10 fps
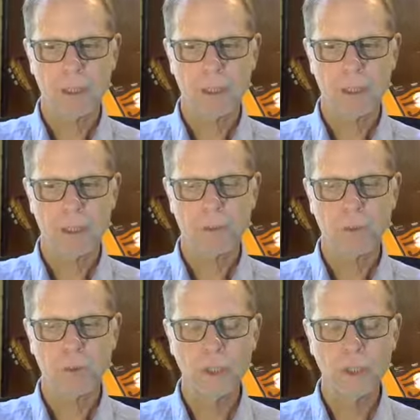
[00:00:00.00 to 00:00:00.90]
is
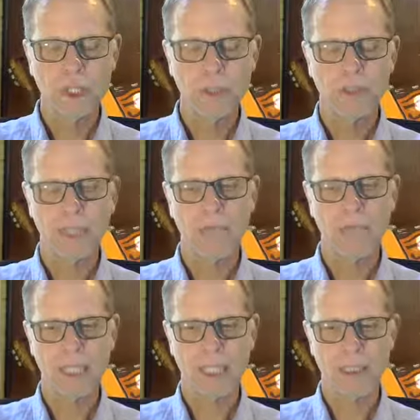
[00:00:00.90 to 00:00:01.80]
really, really
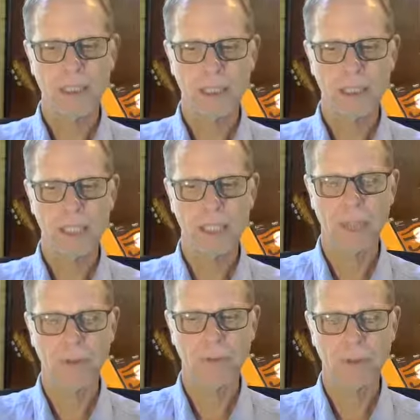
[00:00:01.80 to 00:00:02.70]
fantastic and
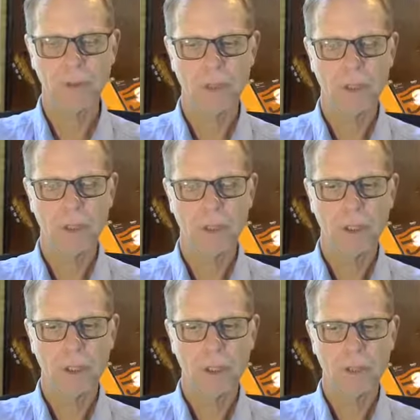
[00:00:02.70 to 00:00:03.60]
helpful
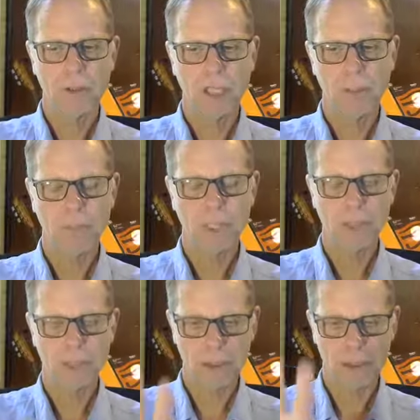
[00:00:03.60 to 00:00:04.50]
to help
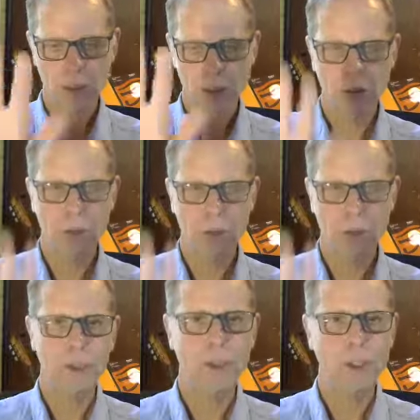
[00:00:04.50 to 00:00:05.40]
us short
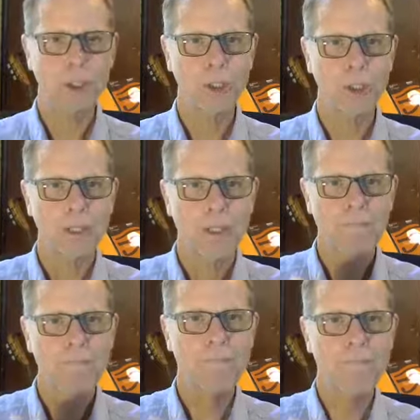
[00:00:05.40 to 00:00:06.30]
circuit
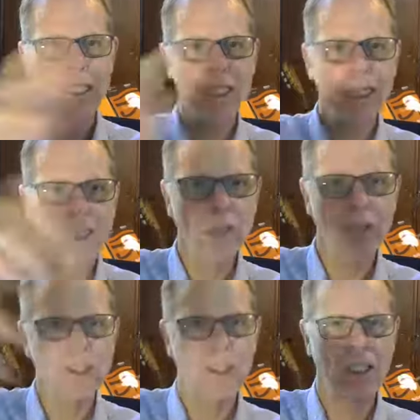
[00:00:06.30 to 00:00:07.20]
feeding into our
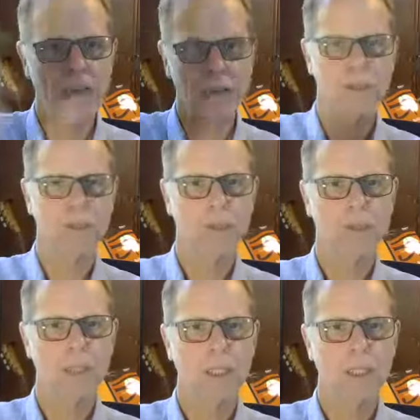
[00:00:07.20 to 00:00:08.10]
cycles.
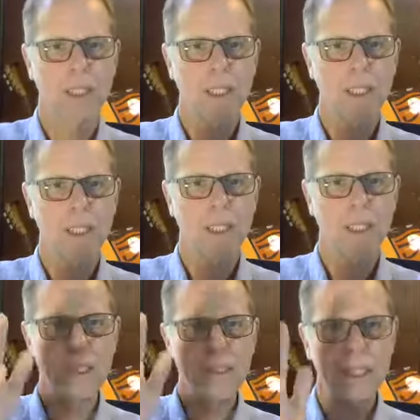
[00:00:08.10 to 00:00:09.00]
It
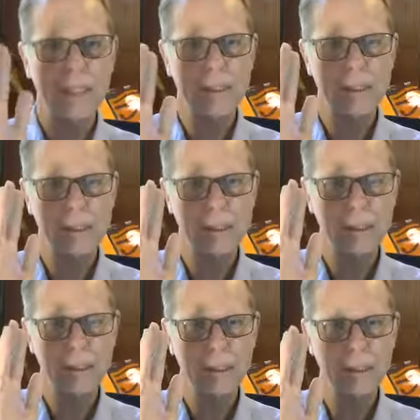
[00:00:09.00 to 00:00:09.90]
brings us
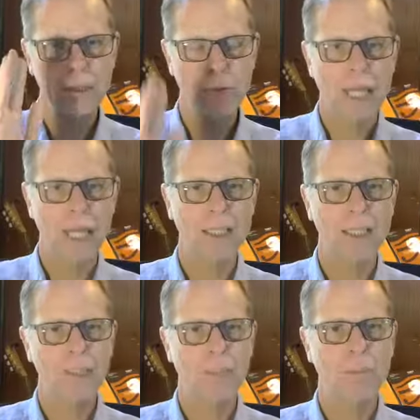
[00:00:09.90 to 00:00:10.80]
to the
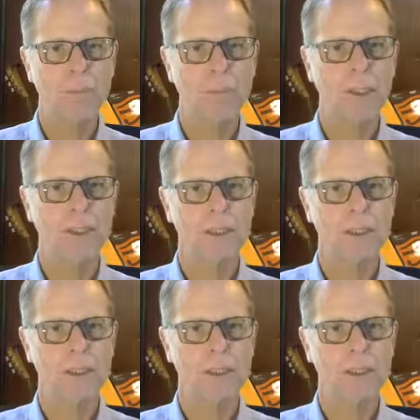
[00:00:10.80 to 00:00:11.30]
realities of the present.